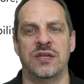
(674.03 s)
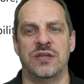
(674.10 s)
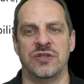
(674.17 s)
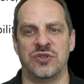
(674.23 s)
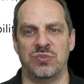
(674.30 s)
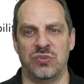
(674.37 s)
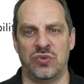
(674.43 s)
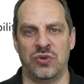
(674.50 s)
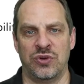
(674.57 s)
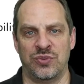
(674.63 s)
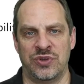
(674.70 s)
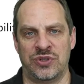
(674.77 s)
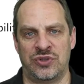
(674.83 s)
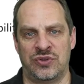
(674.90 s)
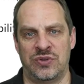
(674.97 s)
is more
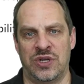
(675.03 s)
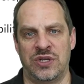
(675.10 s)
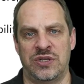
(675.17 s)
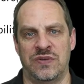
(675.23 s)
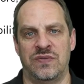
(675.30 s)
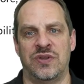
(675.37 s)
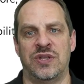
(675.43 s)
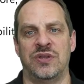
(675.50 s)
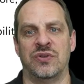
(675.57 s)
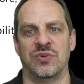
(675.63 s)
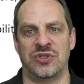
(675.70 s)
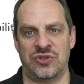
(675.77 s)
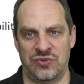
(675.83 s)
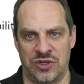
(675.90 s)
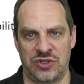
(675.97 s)
restrictive than the
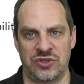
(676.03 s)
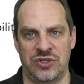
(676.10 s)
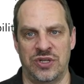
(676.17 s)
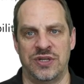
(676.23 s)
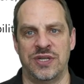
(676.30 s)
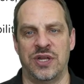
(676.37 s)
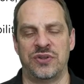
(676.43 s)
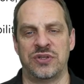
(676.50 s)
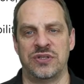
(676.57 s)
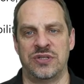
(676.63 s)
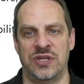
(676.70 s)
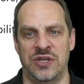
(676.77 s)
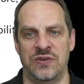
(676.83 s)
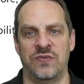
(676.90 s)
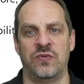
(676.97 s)
restriction on delta
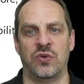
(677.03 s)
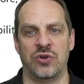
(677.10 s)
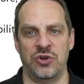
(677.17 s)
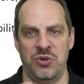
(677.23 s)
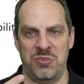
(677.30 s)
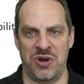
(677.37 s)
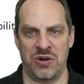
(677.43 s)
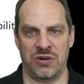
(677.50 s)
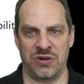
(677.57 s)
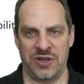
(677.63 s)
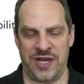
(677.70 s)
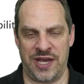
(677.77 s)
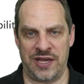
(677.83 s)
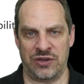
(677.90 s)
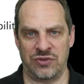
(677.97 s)
t for
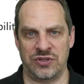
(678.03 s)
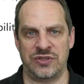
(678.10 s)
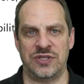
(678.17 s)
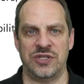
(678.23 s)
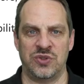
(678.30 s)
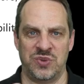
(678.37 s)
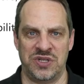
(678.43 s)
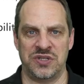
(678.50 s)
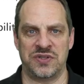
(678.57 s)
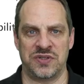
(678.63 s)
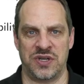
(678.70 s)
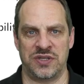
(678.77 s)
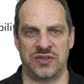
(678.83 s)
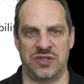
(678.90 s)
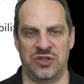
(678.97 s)
numerical accuracy as we
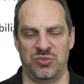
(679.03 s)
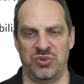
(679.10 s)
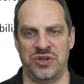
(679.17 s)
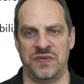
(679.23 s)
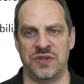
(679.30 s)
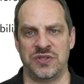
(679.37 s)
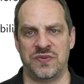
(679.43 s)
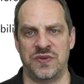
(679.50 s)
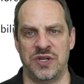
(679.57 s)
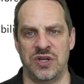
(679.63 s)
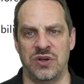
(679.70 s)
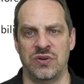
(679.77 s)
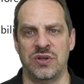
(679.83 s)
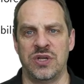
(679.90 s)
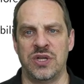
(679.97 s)
discussed in the previous
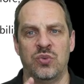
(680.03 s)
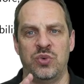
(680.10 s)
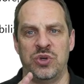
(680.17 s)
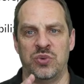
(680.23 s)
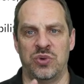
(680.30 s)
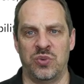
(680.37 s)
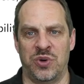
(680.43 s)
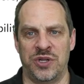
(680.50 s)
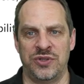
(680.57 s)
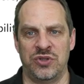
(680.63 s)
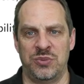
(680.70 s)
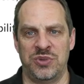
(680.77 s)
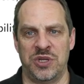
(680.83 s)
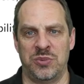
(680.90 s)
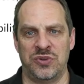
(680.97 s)
video. We will want
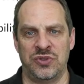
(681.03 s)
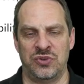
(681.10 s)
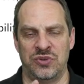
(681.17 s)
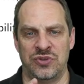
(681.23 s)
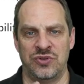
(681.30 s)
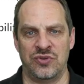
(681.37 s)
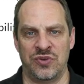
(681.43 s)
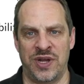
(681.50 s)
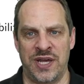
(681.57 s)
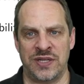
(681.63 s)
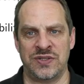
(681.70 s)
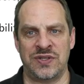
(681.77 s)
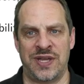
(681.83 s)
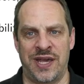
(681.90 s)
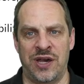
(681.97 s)
to be able to
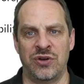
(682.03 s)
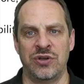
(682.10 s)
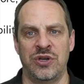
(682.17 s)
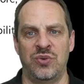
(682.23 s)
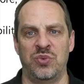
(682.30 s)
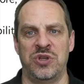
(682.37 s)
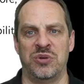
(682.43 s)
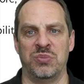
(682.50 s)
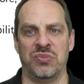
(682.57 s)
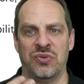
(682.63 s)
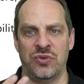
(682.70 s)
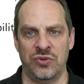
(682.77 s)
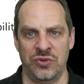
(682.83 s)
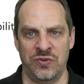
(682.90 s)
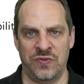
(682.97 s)
address how can we
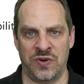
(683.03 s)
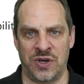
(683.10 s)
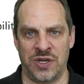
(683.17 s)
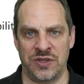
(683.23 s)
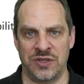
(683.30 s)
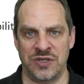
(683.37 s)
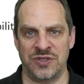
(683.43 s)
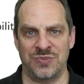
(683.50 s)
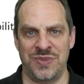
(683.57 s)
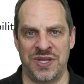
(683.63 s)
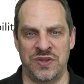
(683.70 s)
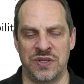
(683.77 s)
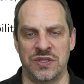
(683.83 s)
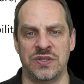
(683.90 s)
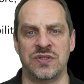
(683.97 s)
improve on these
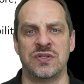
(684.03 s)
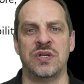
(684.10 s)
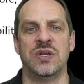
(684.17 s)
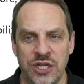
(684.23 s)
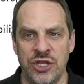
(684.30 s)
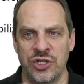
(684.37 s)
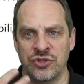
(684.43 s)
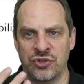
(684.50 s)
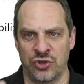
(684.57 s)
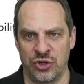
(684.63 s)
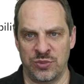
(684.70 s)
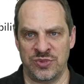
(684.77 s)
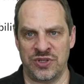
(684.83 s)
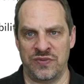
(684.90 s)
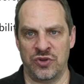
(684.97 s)
methods in
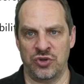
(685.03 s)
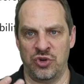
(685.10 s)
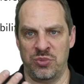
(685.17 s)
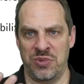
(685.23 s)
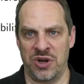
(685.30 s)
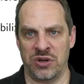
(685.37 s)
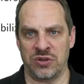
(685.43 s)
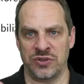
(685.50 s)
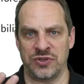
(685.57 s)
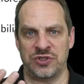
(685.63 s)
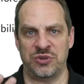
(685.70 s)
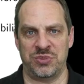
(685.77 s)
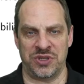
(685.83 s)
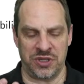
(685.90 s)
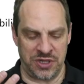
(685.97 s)
terms of their numerical
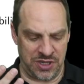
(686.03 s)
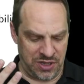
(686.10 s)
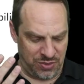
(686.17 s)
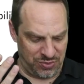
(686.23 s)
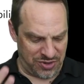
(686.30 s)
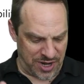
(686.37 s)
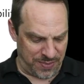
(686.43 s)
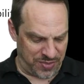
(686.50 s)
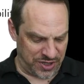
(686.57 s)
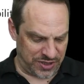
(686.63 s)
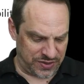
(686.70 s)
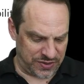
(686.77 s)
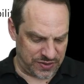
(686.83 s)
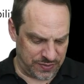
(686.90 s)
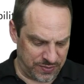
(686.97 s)
stability
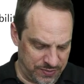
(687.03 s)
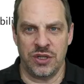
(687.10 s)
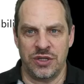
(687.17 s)
properties.